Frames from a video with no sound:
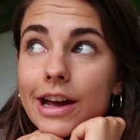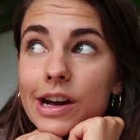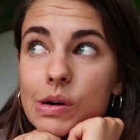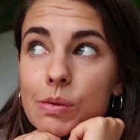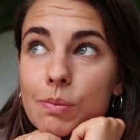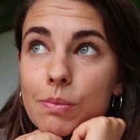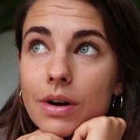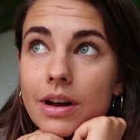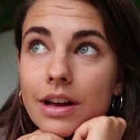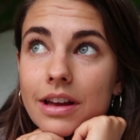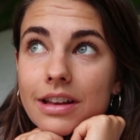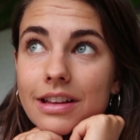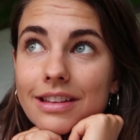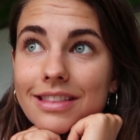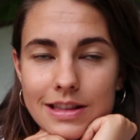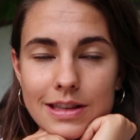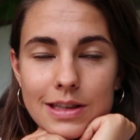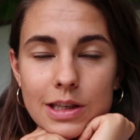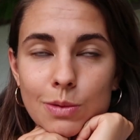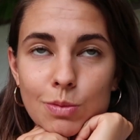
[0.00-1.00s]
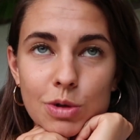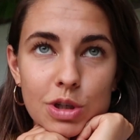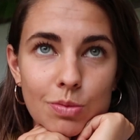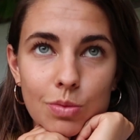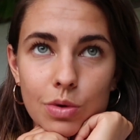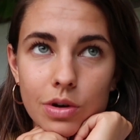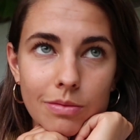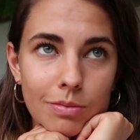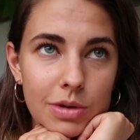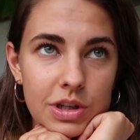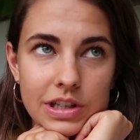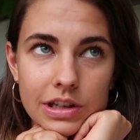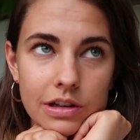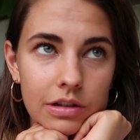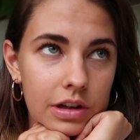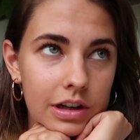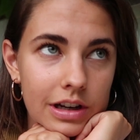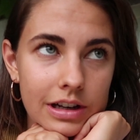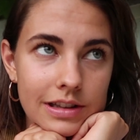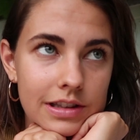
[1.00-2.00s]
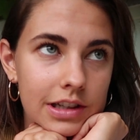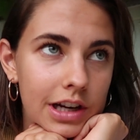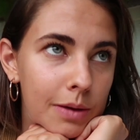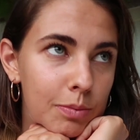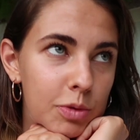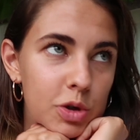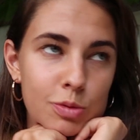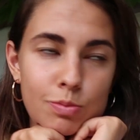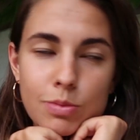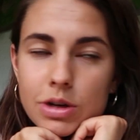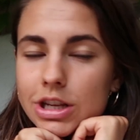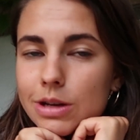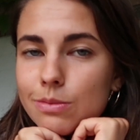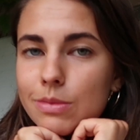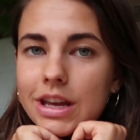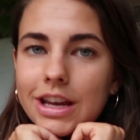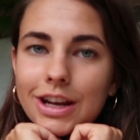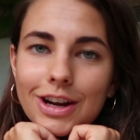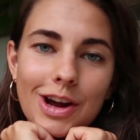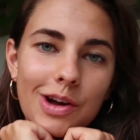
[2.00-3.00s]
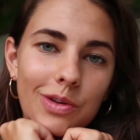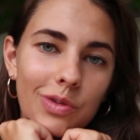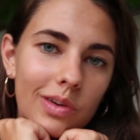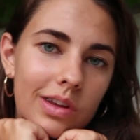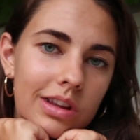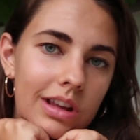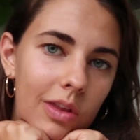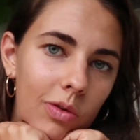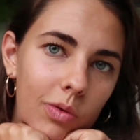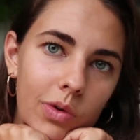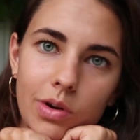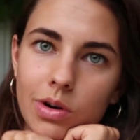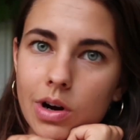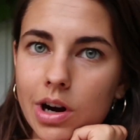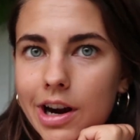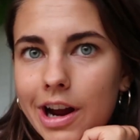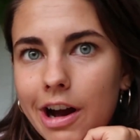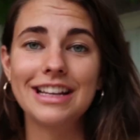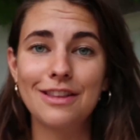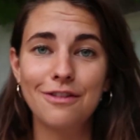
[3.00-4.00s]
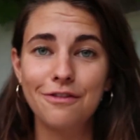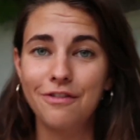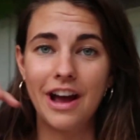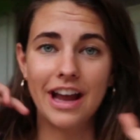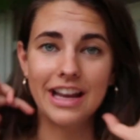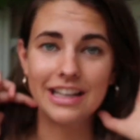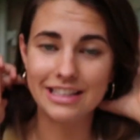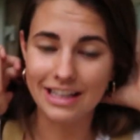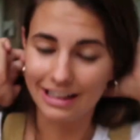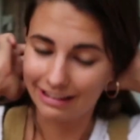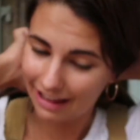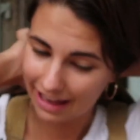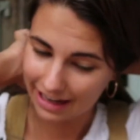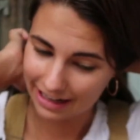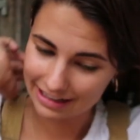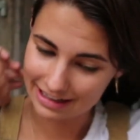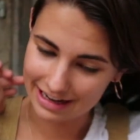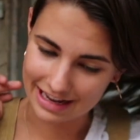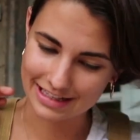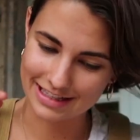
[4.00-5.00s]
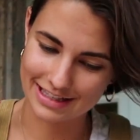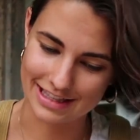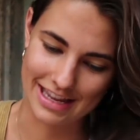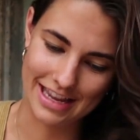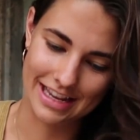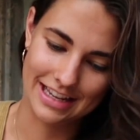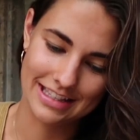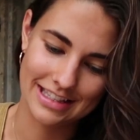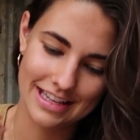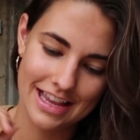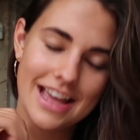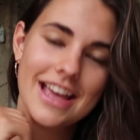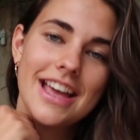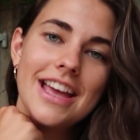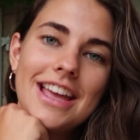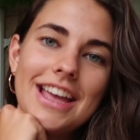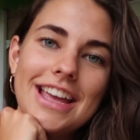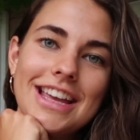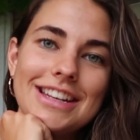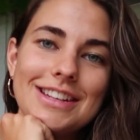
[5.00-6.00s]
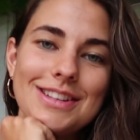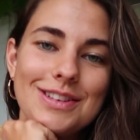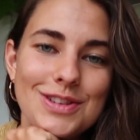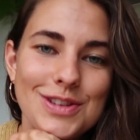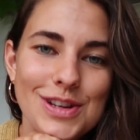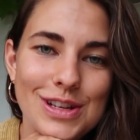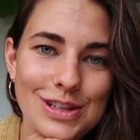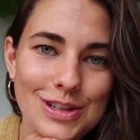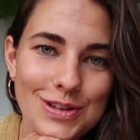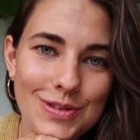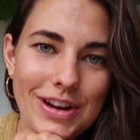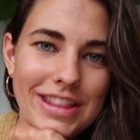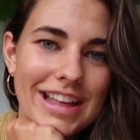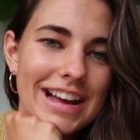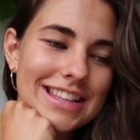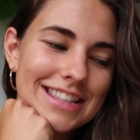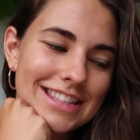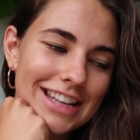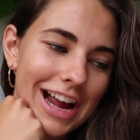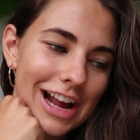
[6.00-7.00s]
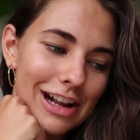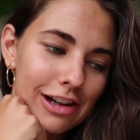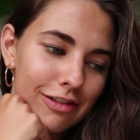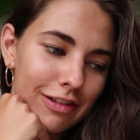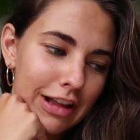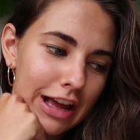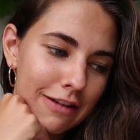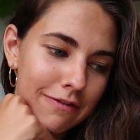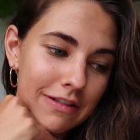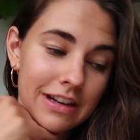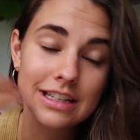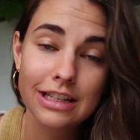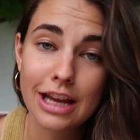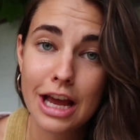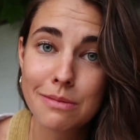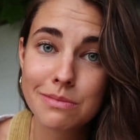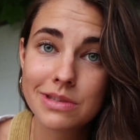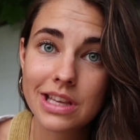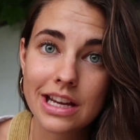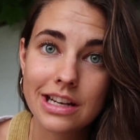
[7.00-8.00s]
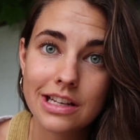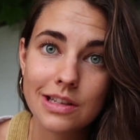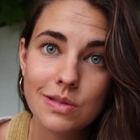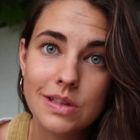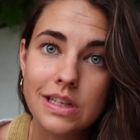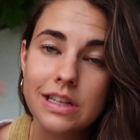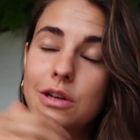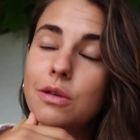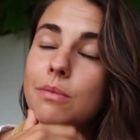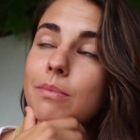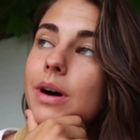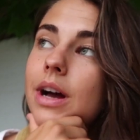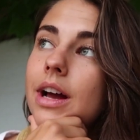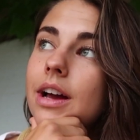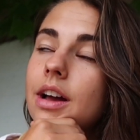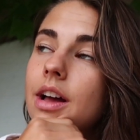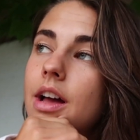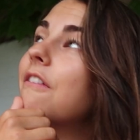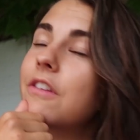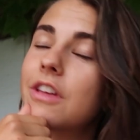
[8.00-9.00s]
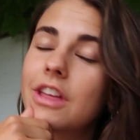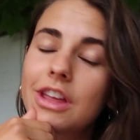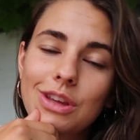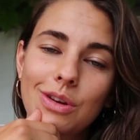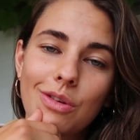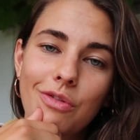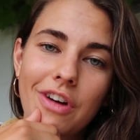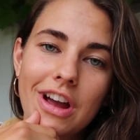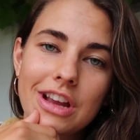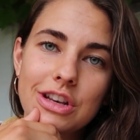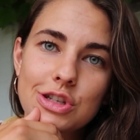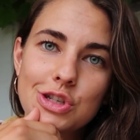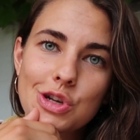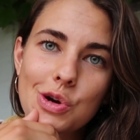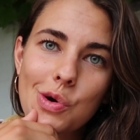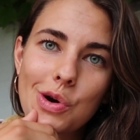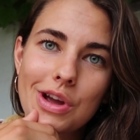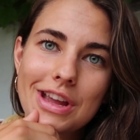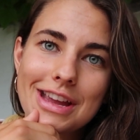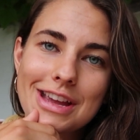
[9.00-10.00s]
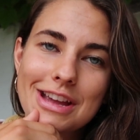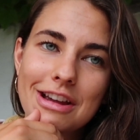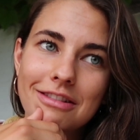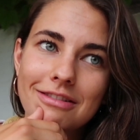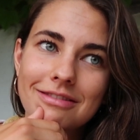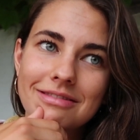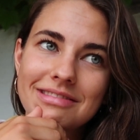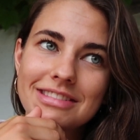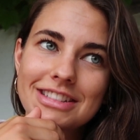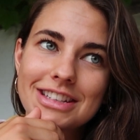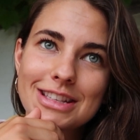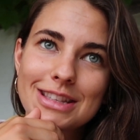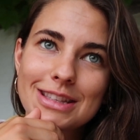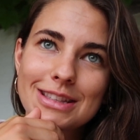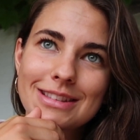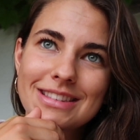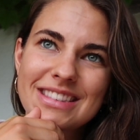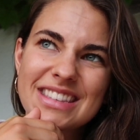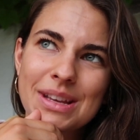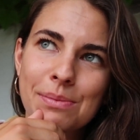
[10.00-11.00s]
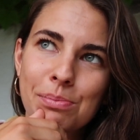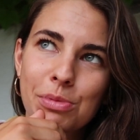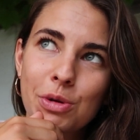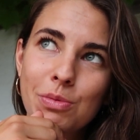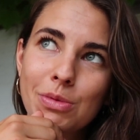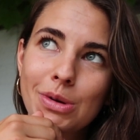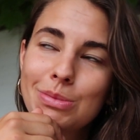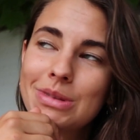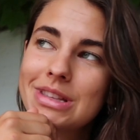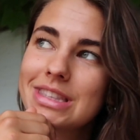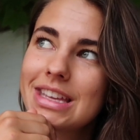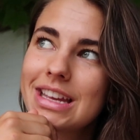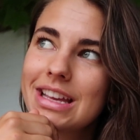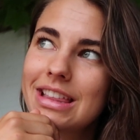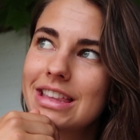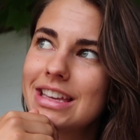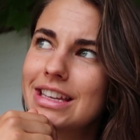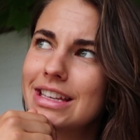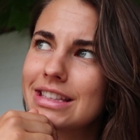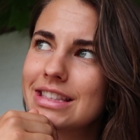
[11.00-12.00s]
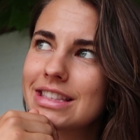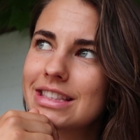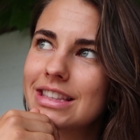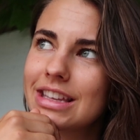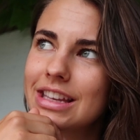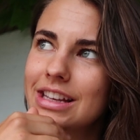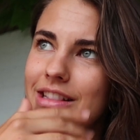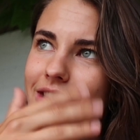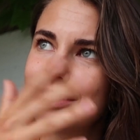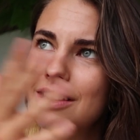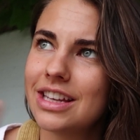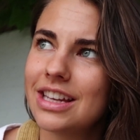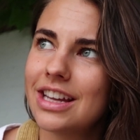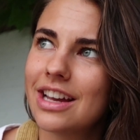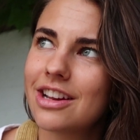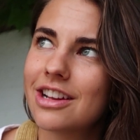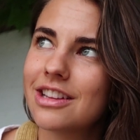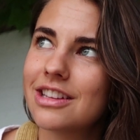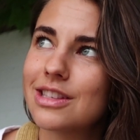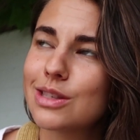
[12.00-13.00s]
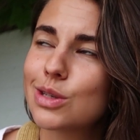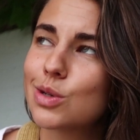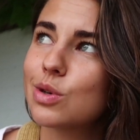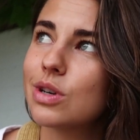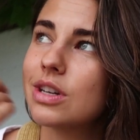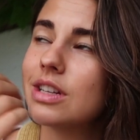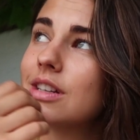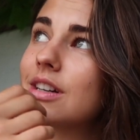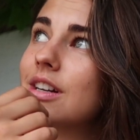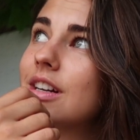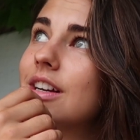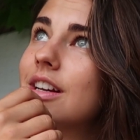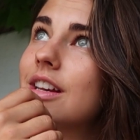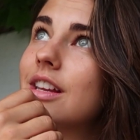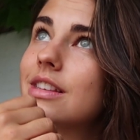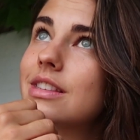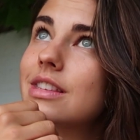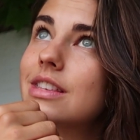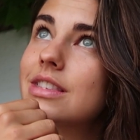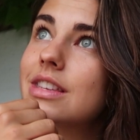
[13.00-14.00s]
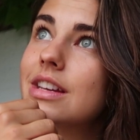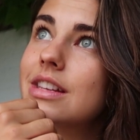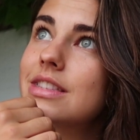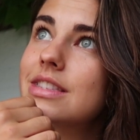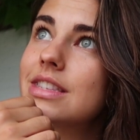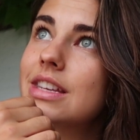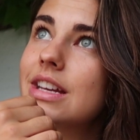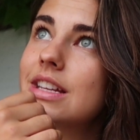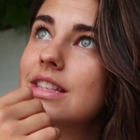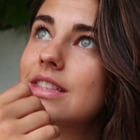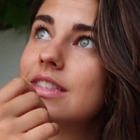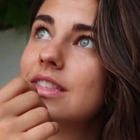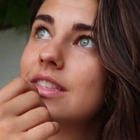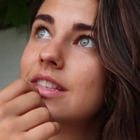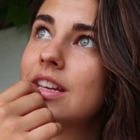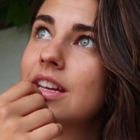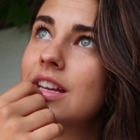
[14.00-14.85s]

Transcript: now, but it's so much more than material goods or how much money you make or how successful you are. It's fine to like nice things and to enjoy that style of life. And at times I do too, but I feel like you find joy in just simple moments like this, like looking out on this courtyard, the sunsets